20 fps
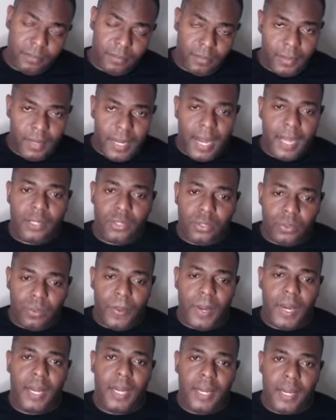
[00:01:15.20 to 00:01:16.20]
That's
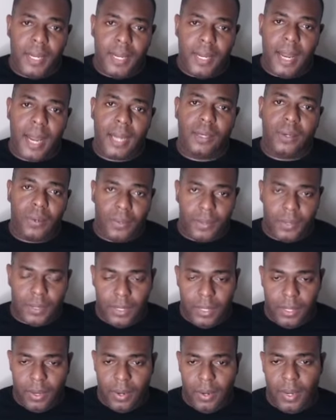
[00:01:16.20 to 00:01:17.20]
when that
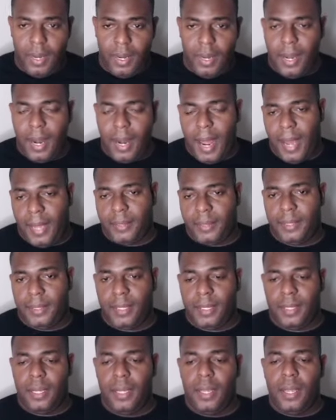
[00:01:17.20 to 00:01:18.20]
consider an
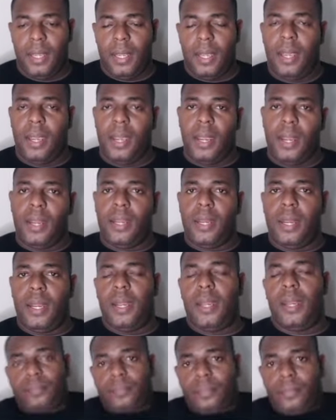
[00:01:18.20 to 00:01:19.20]
asset. And
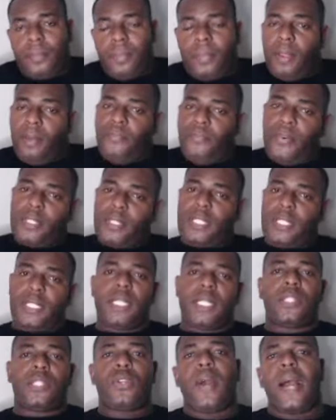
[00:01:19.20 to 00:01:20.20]
then for
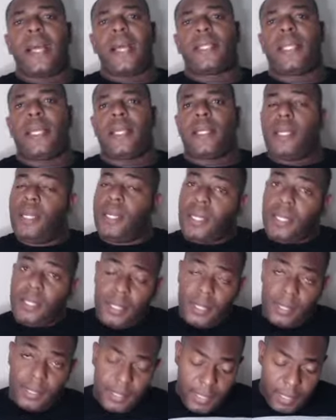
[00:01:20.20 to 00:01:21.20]
digital asset, it is the
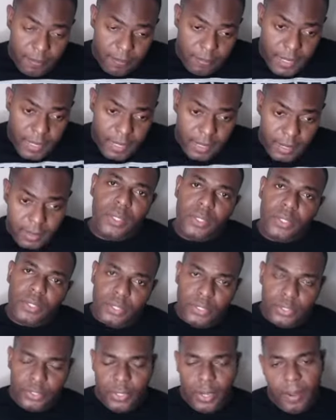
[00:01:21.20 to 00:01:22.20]
same thing.
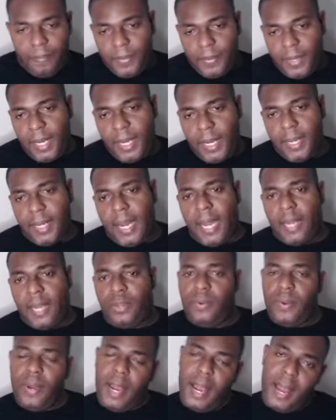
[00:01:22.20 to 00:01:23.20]
Something that
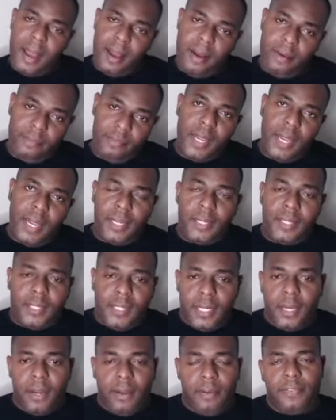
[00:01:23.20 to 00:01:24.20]
you have
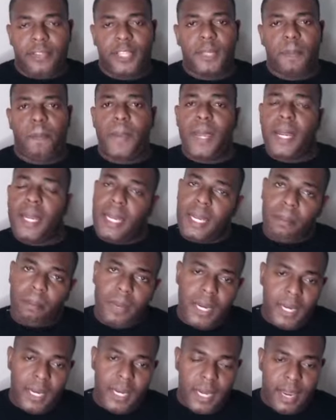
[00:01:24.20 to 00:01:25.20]
instead of spending
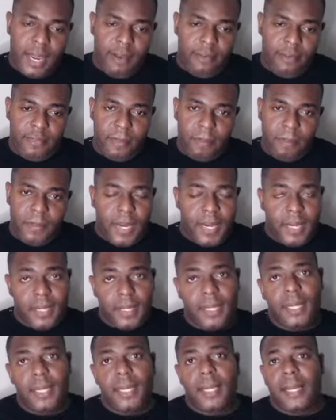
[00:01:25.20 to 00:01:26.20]
money every month
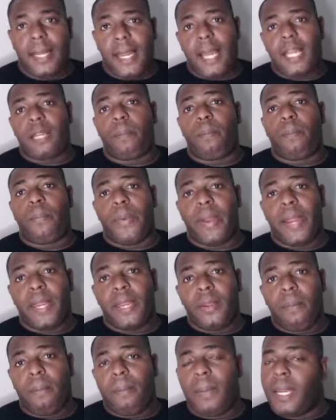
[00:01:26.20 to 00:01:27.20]
that bring
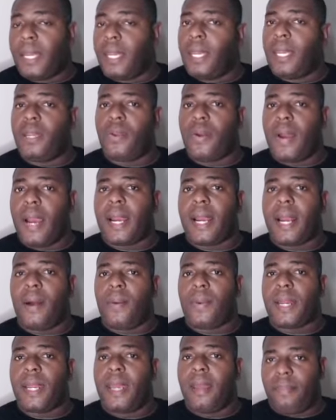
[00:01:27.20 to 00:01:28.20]
you money in your
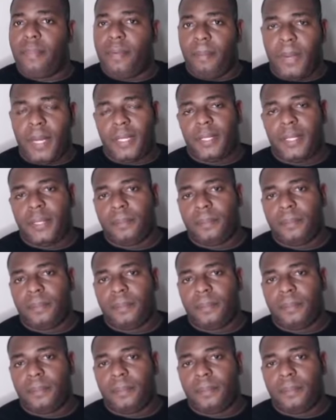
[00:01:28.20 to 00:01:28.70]
account every month.